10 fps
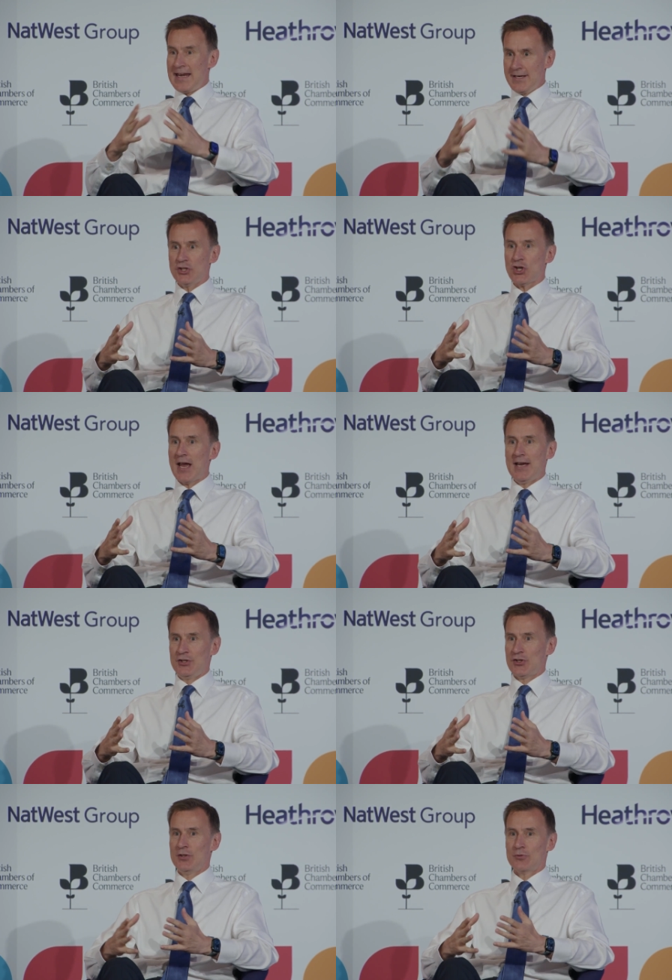Any
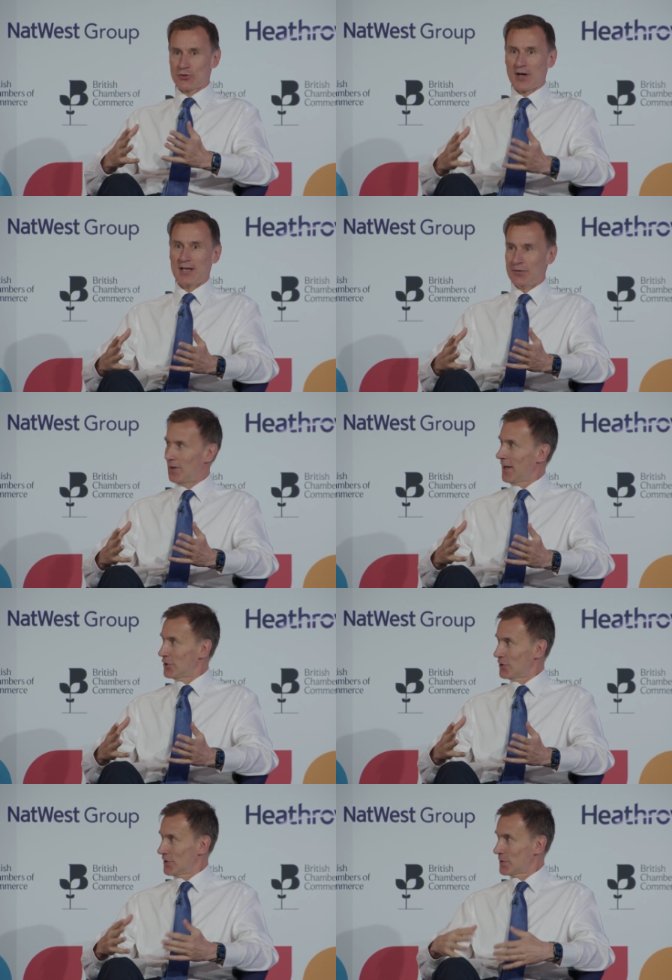change in your trading
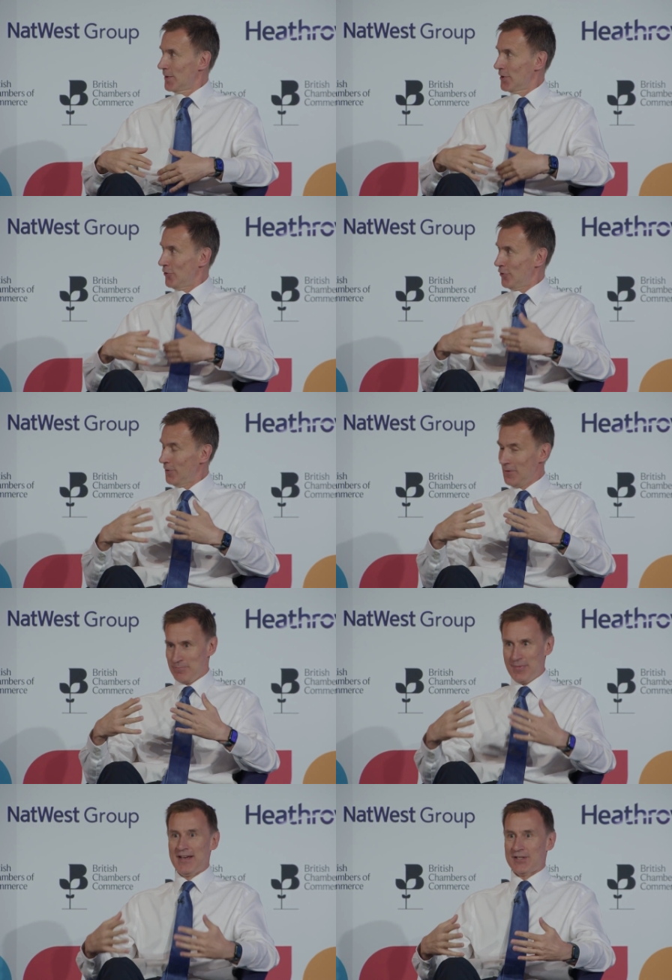relations with your
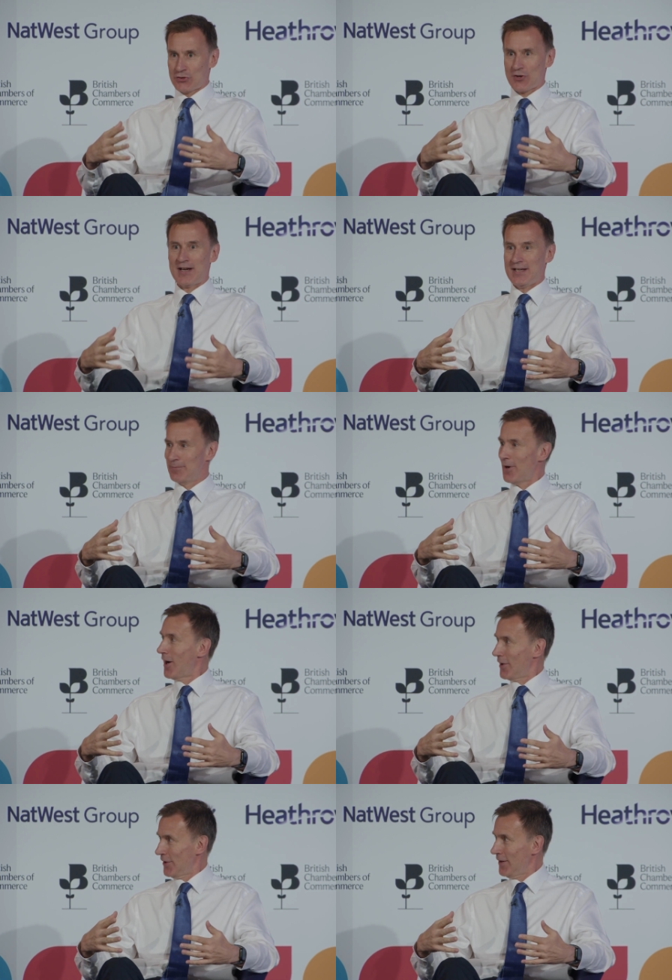biggest trading
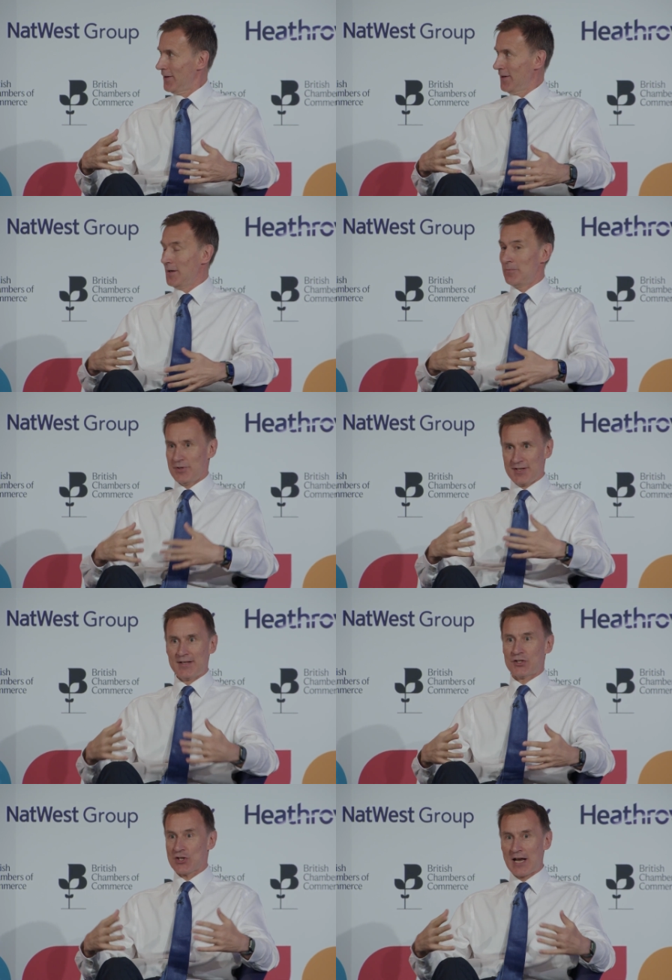partner
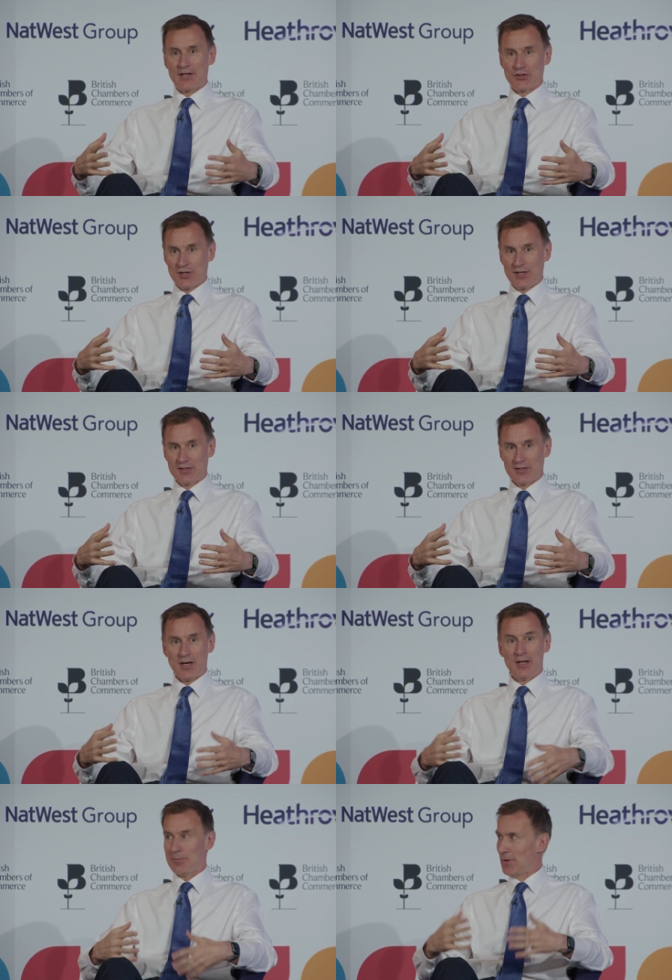presents
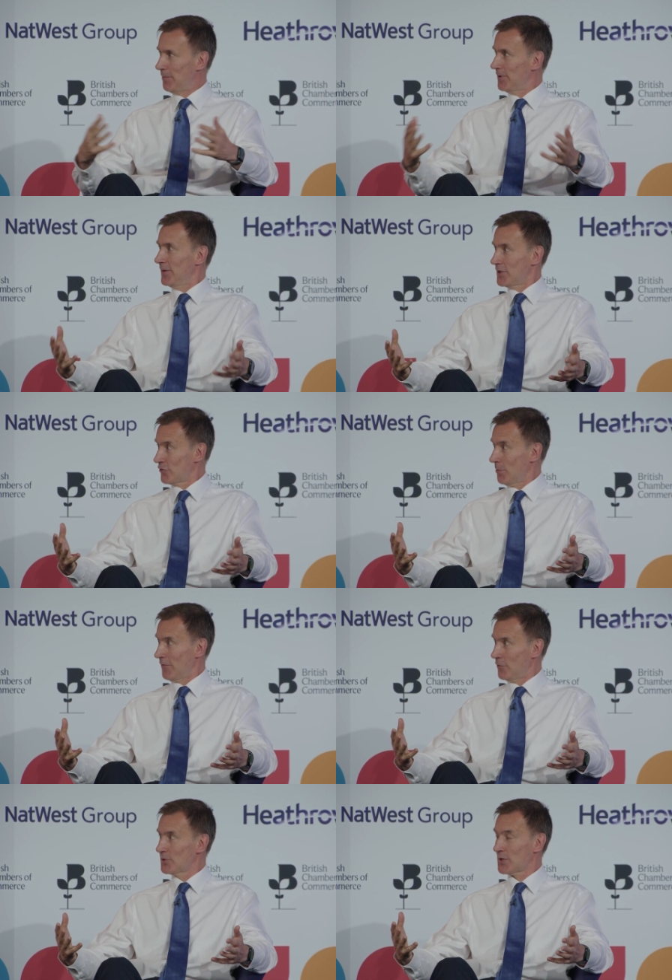challenges, and the people in this room
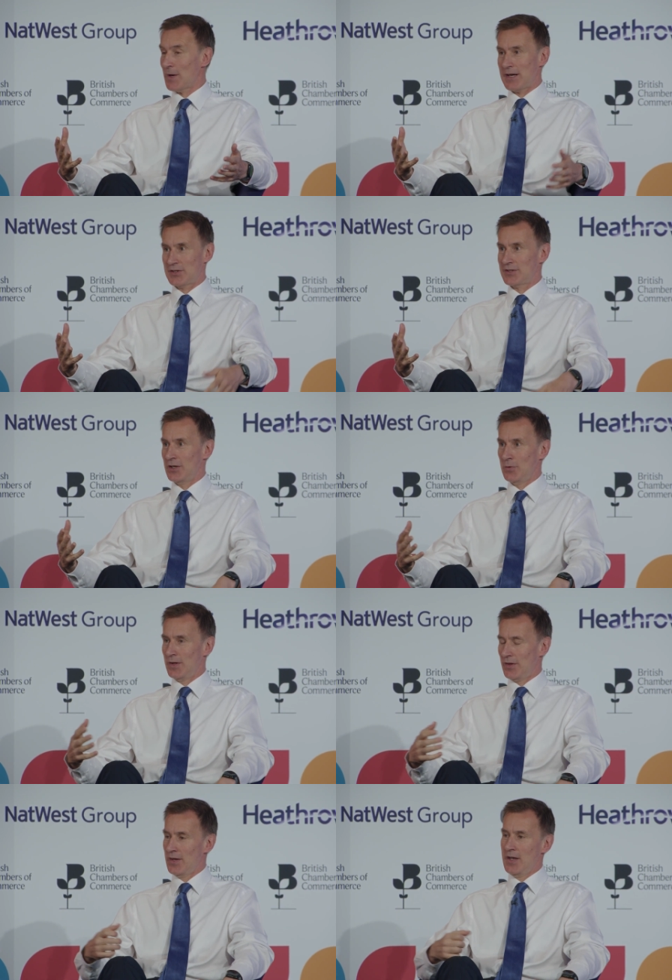have also had to deal
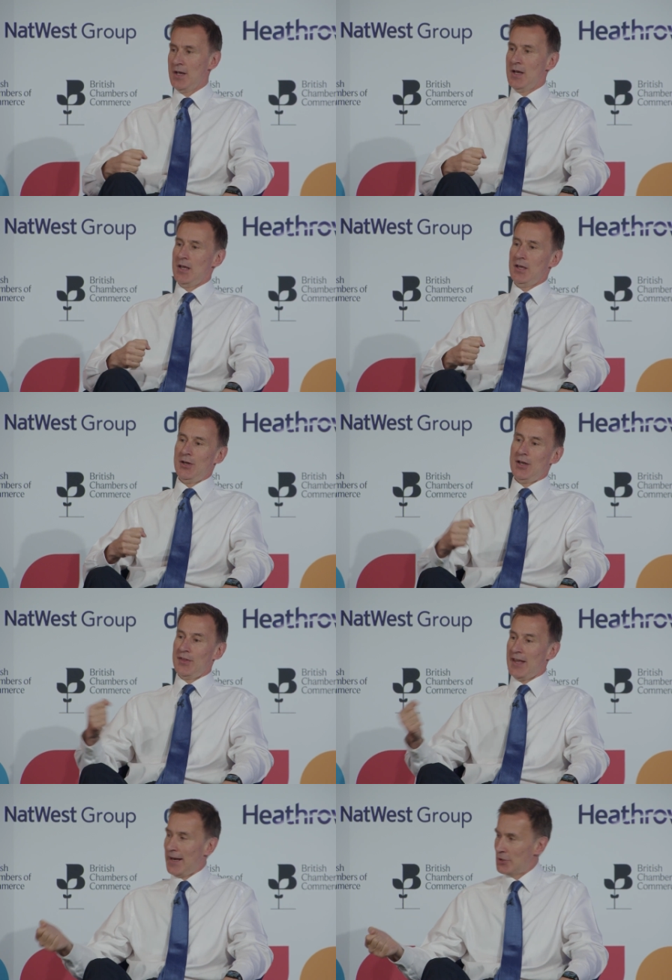with, you know,
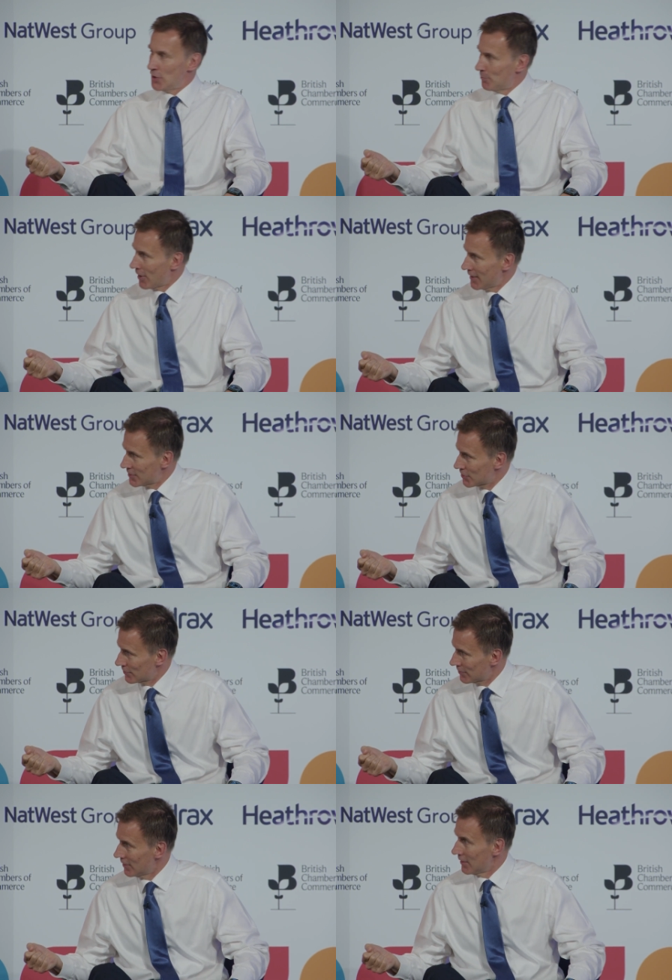the energy
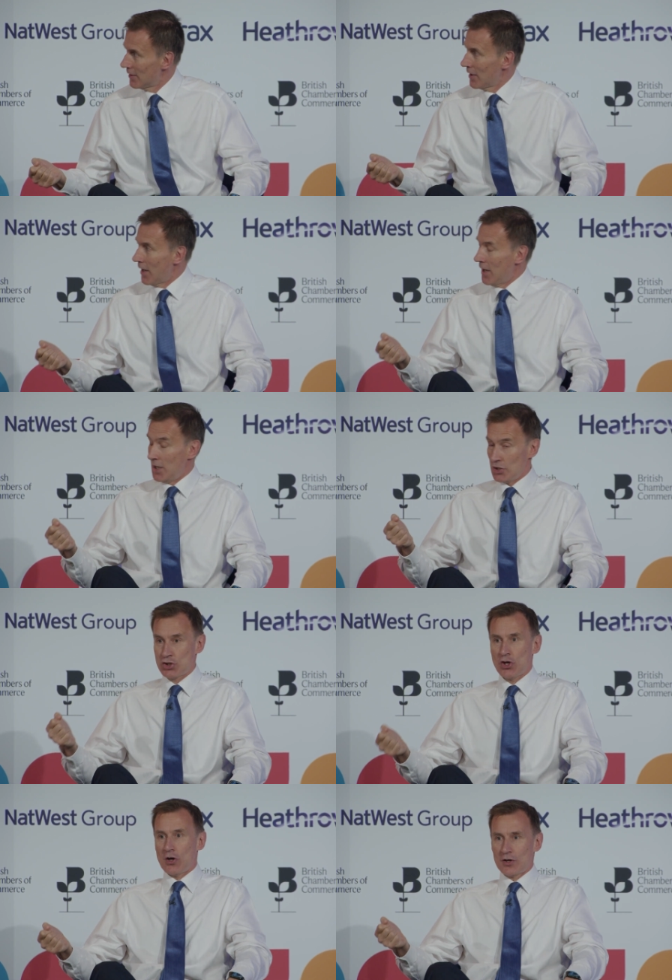price
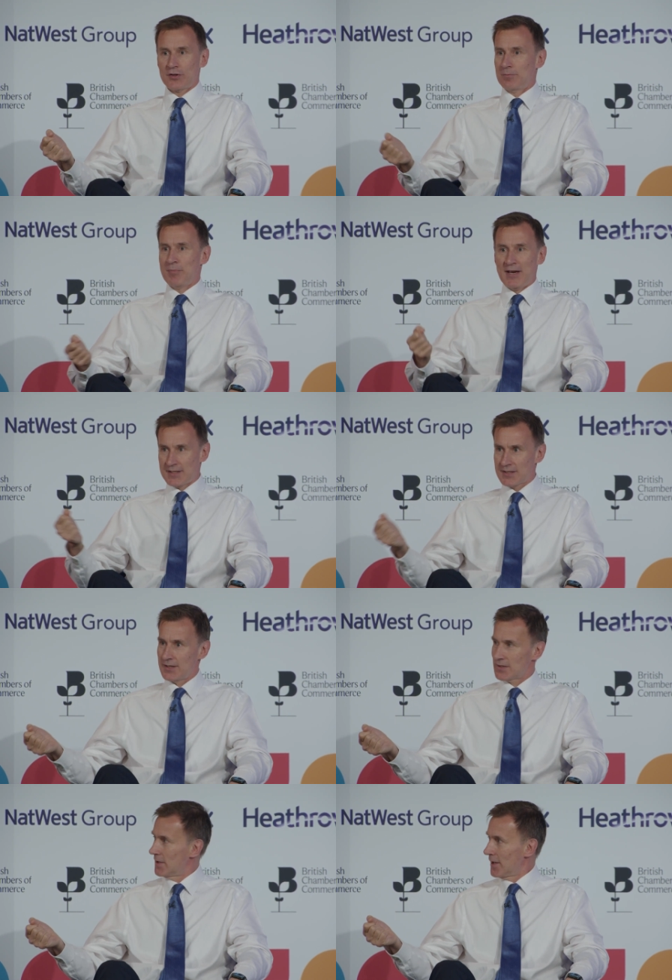shock, biggest
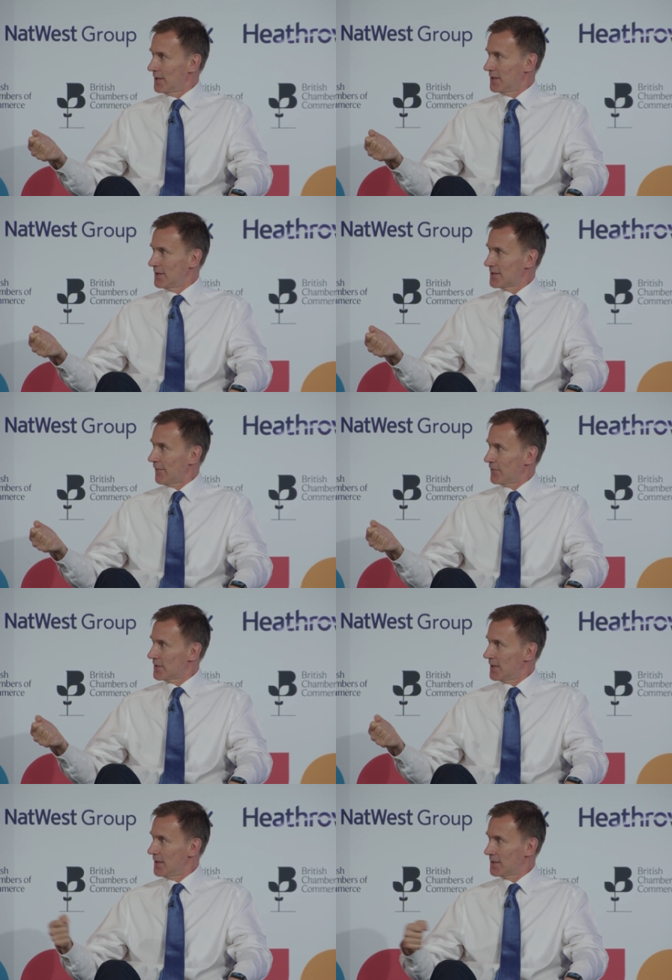since the
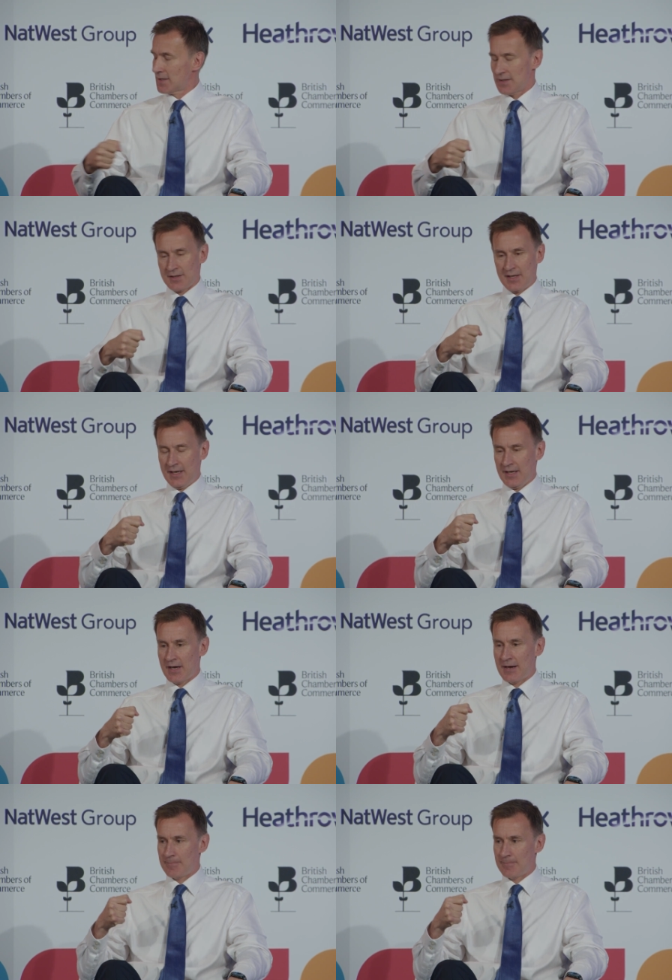1970s, the